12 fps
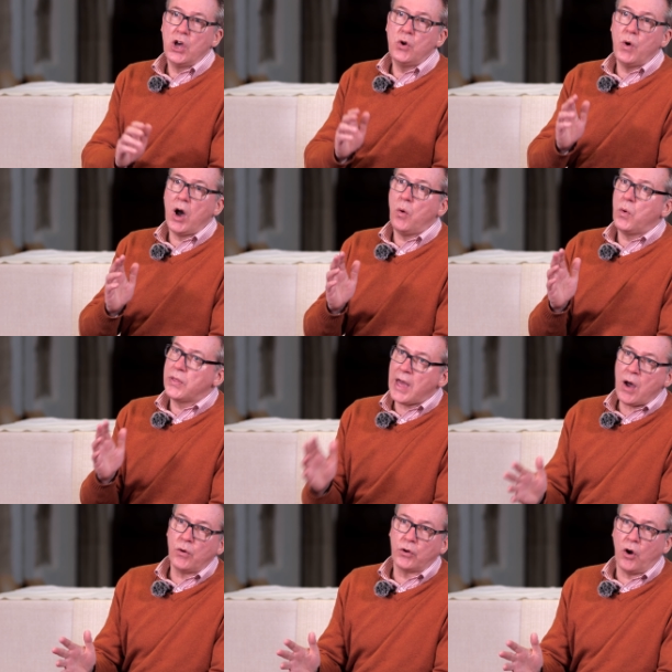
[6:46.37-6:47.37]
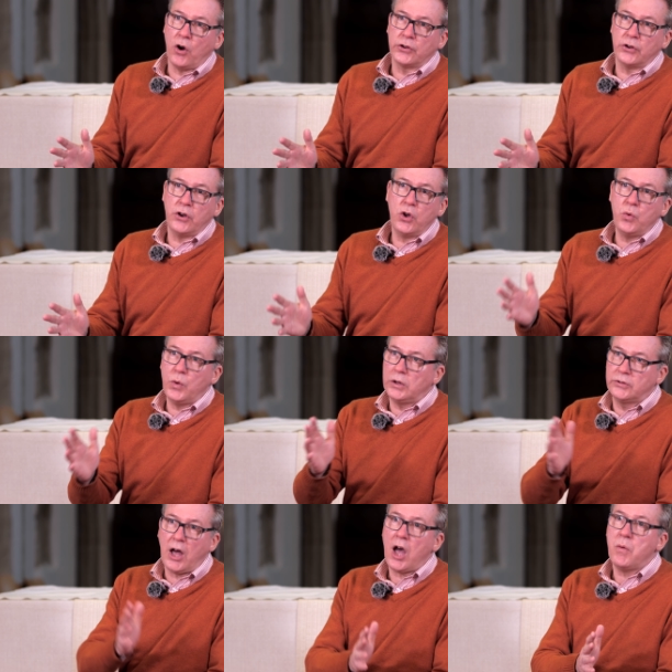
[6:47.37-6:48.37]
who are without God and who will
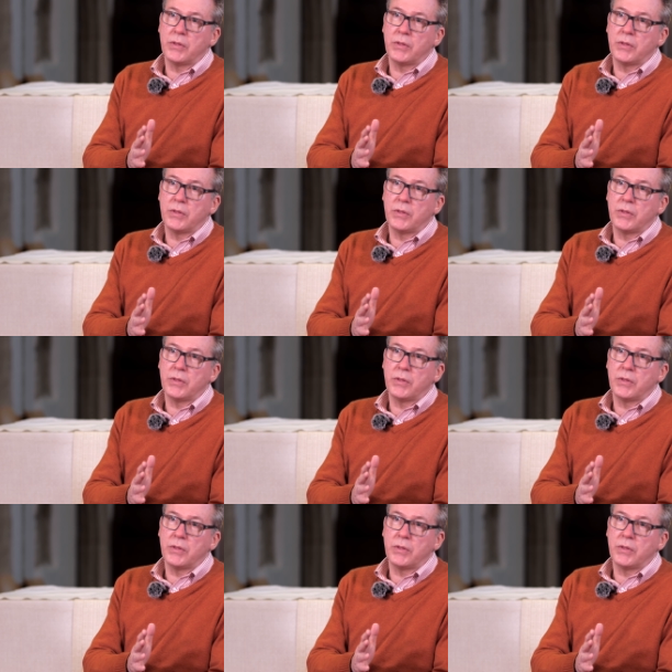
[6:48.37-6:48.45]
die